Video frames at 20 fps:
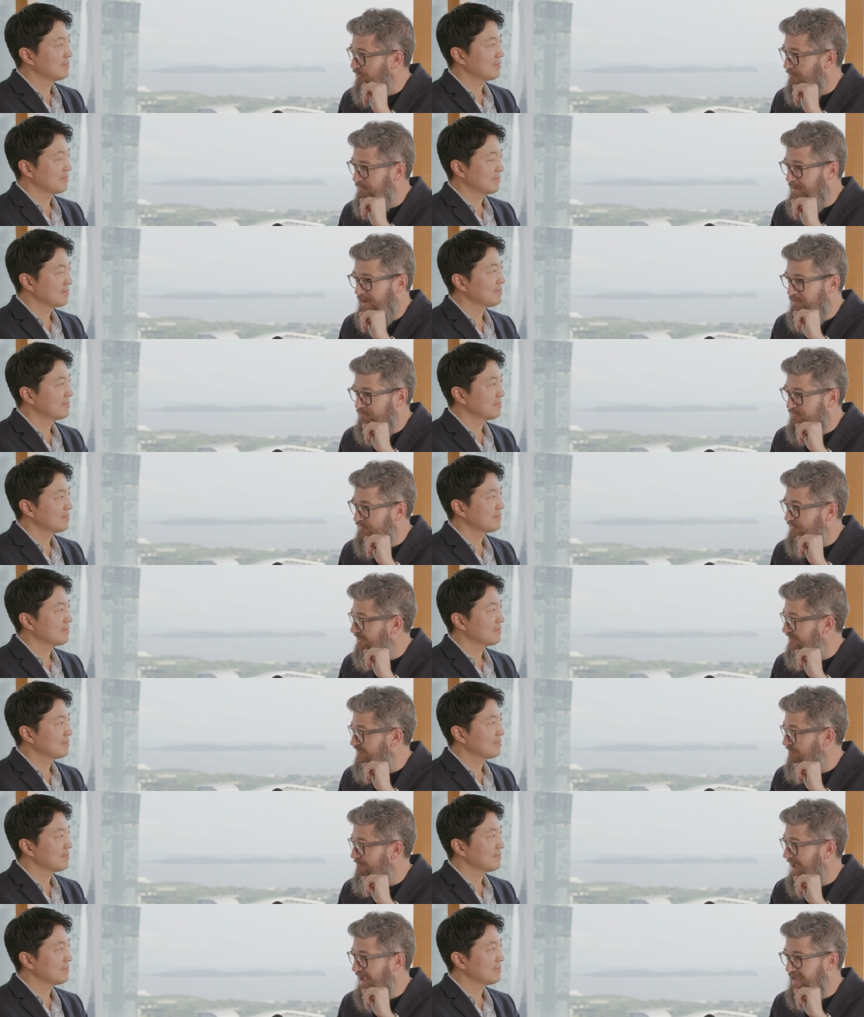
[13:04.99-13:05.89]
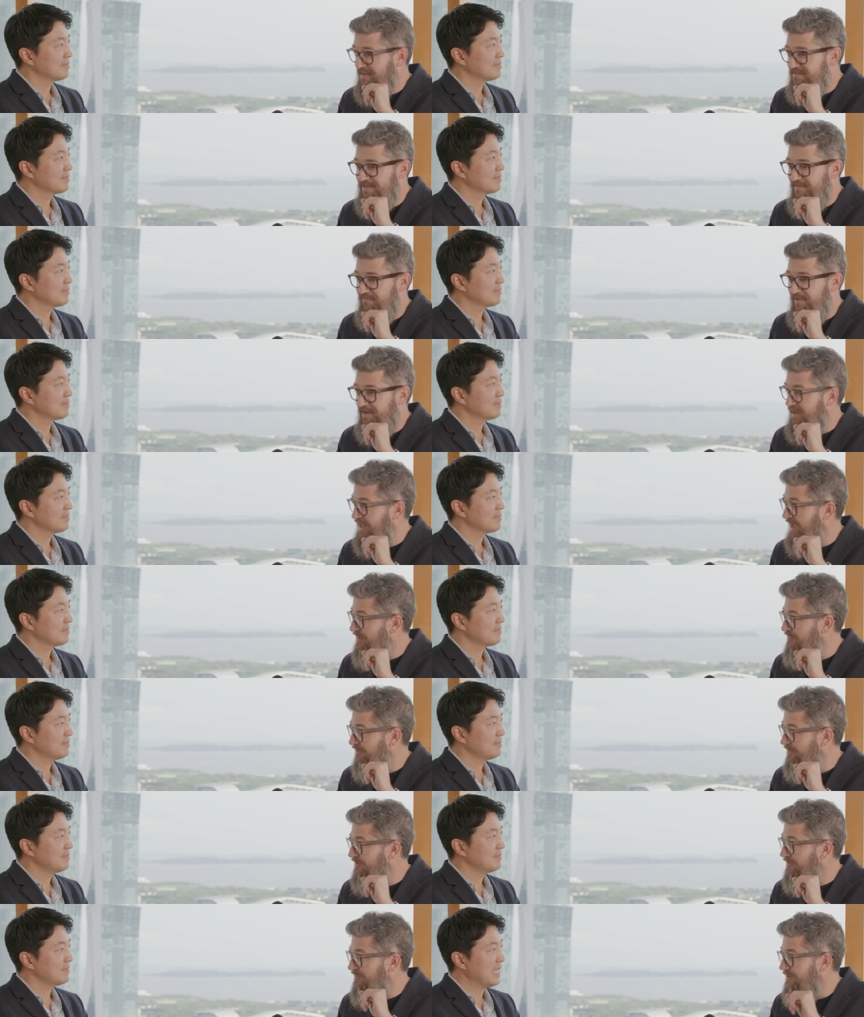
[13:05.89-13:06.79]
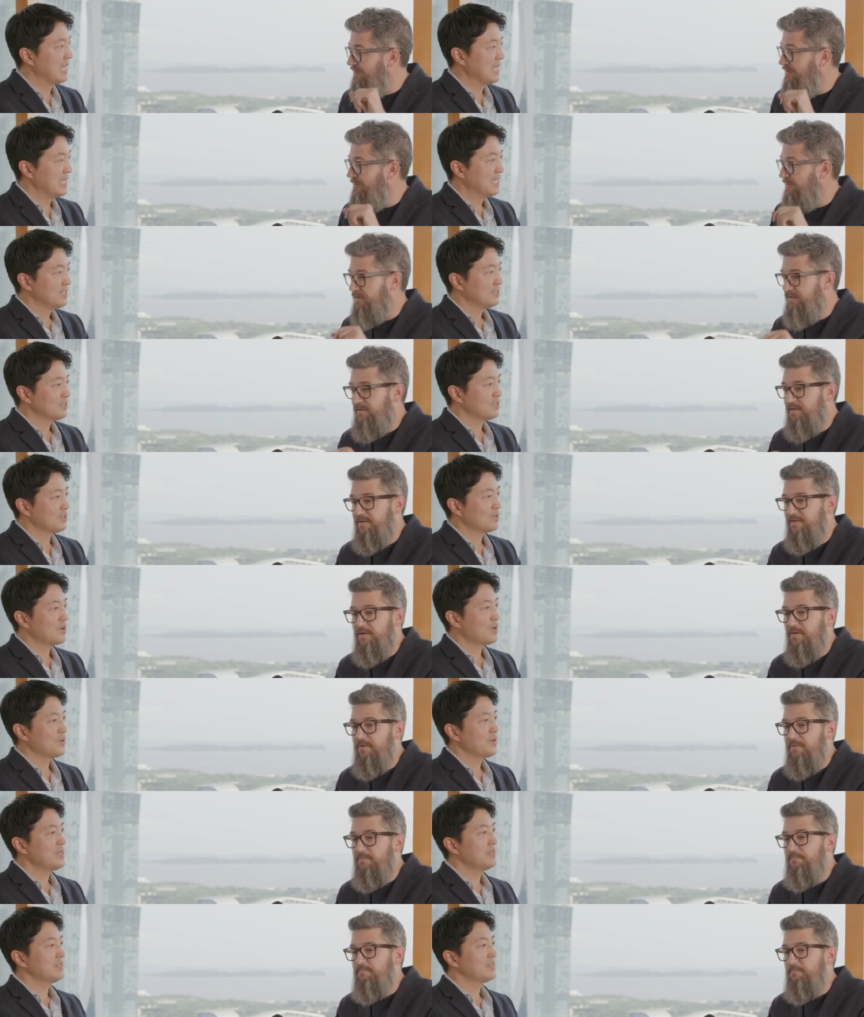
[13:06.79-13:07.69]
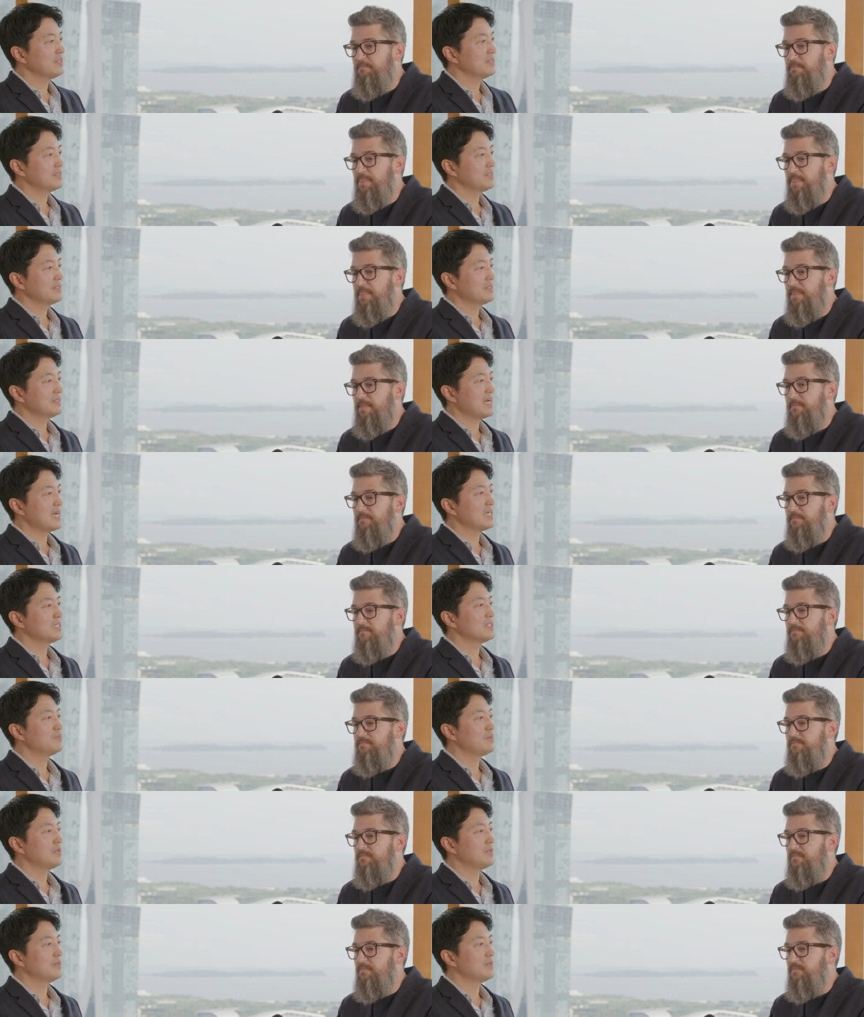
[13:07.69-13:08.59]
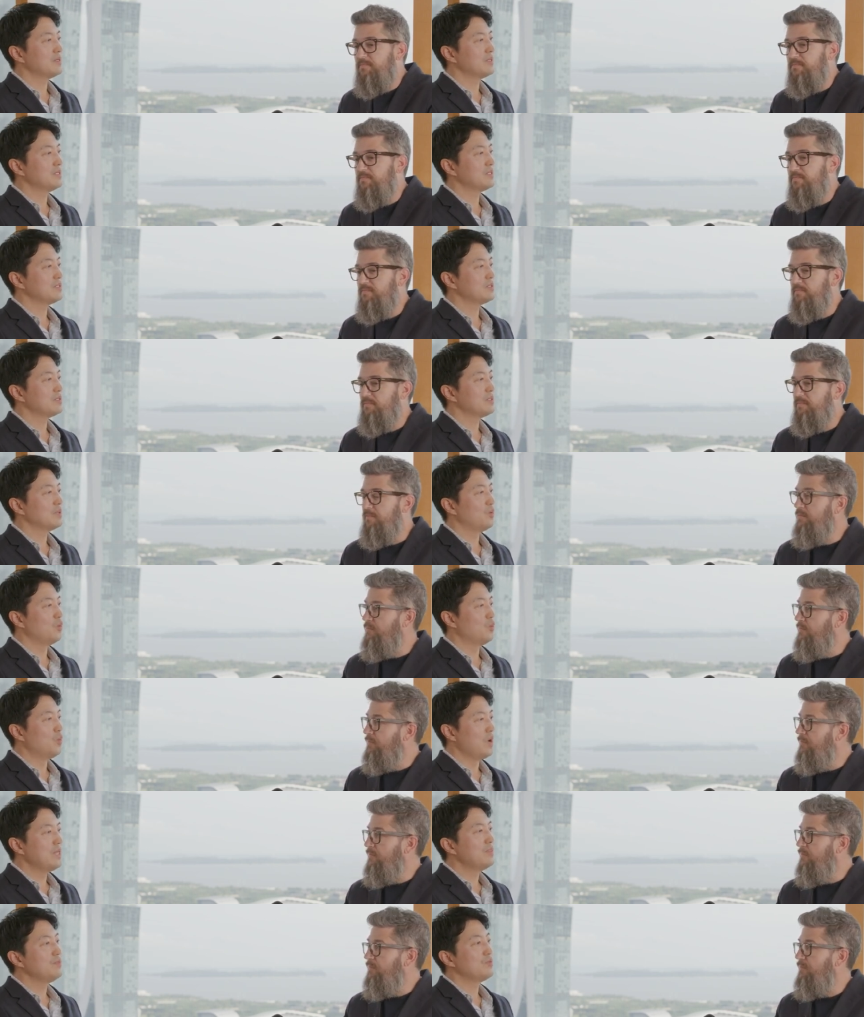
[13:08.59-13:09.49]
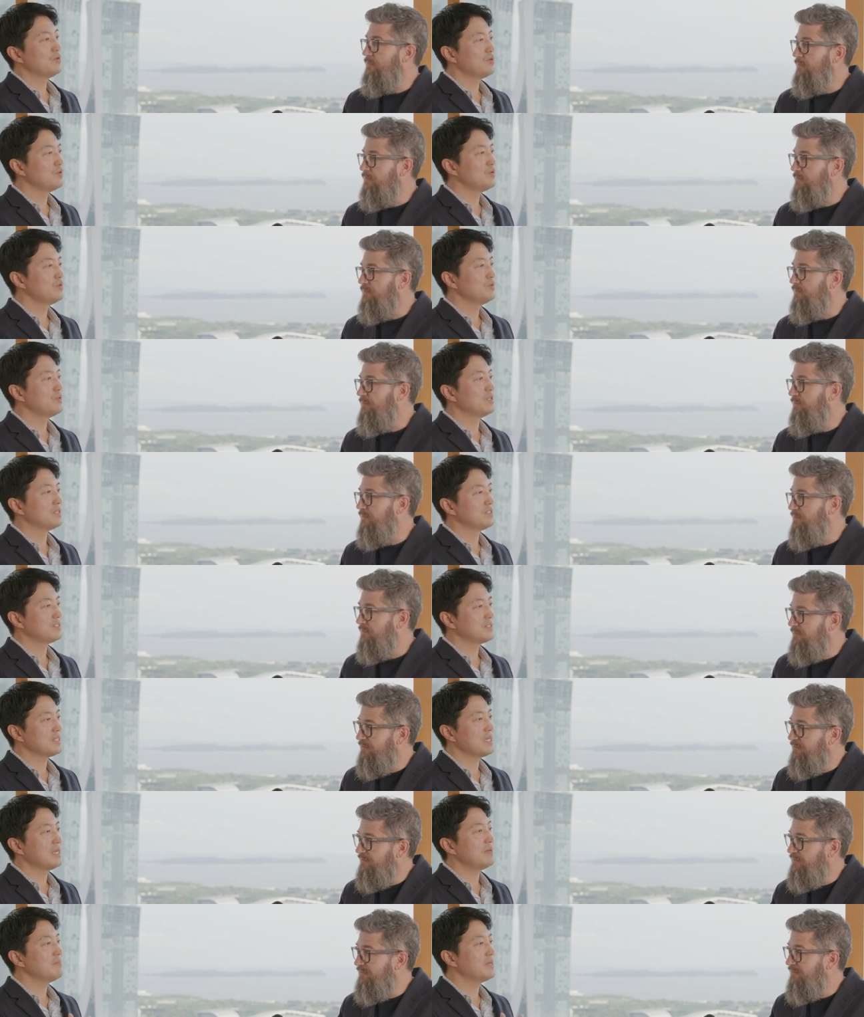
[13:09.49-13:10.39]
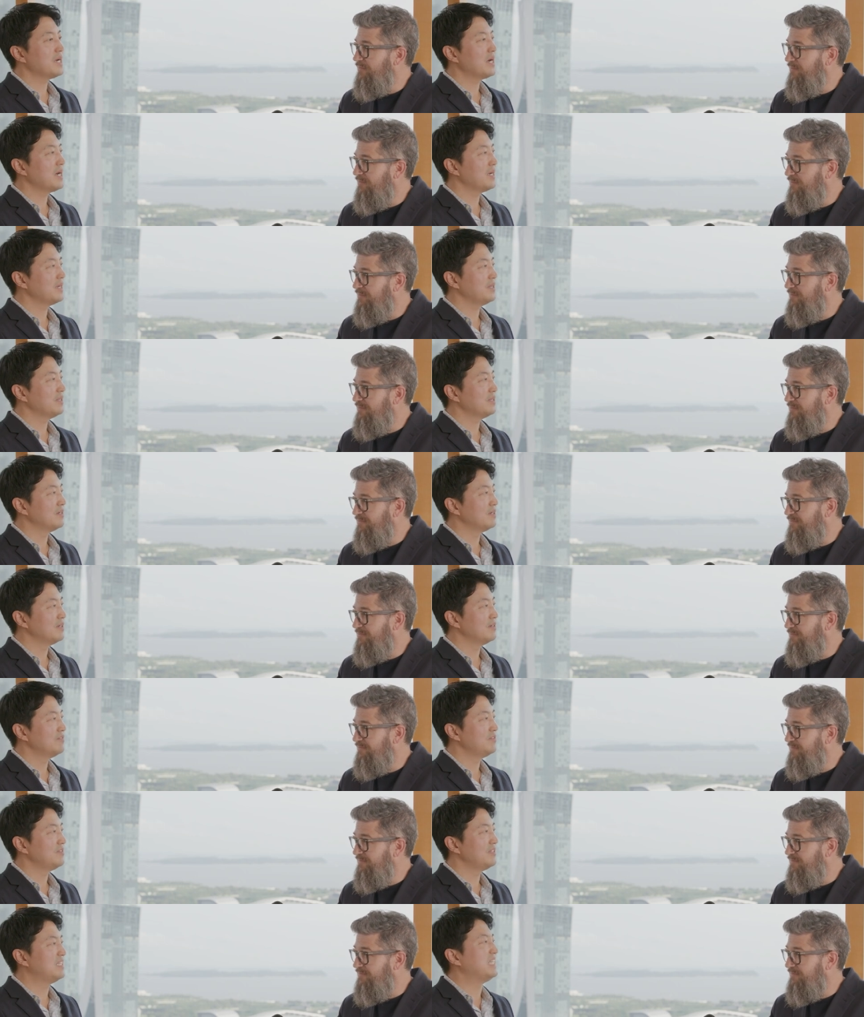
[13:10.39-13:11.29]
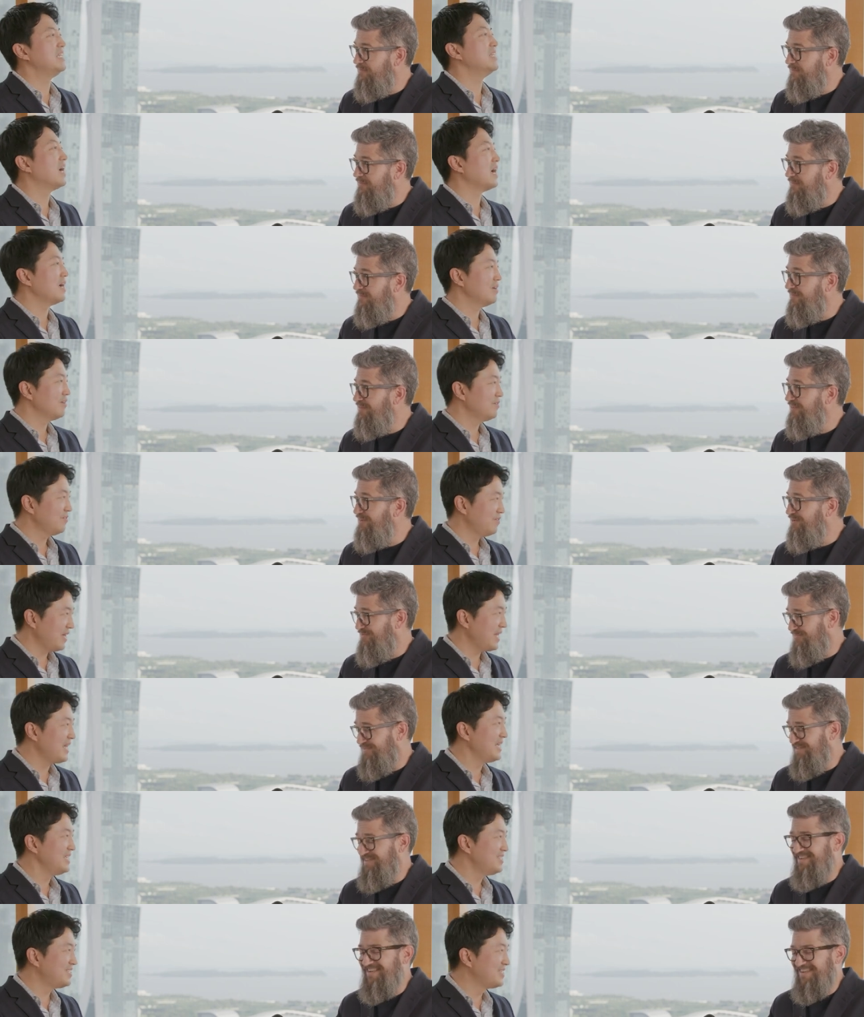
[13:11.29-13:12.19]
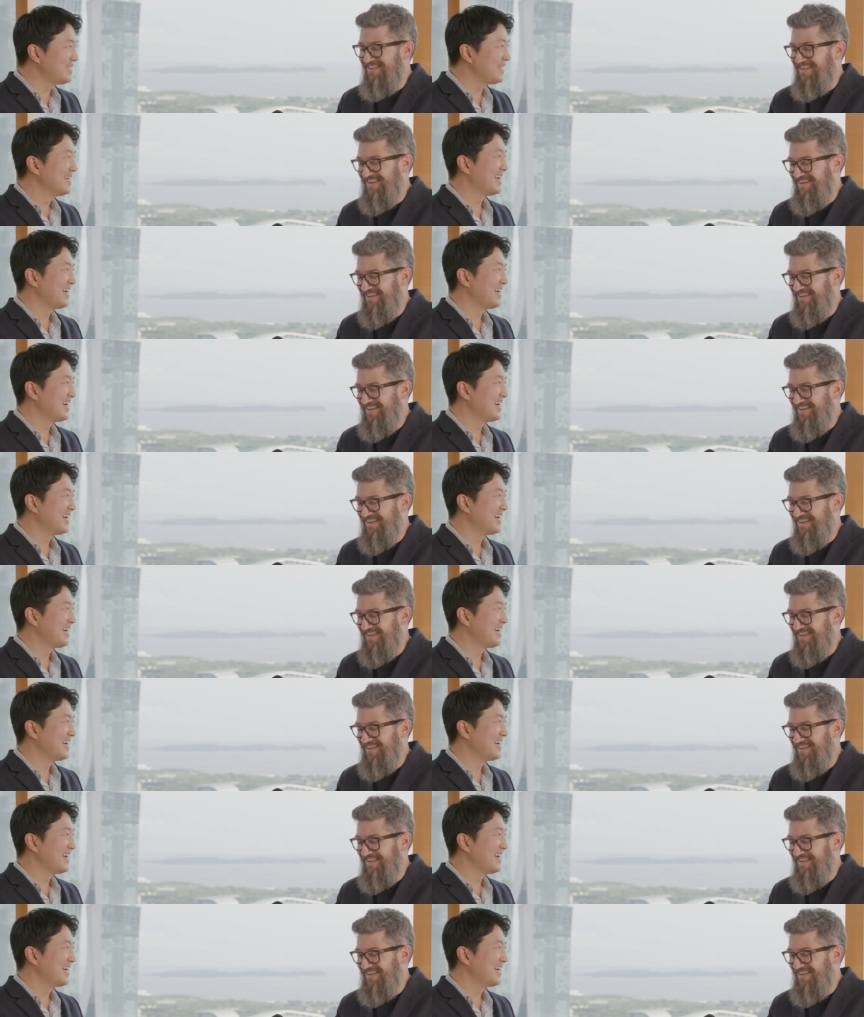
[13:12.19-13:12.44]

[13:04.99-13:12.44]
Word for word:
Speaker 1: prepared for this massive endeavor?
Speaker 2: So Korean taxpayers went through the same kind of denial phase,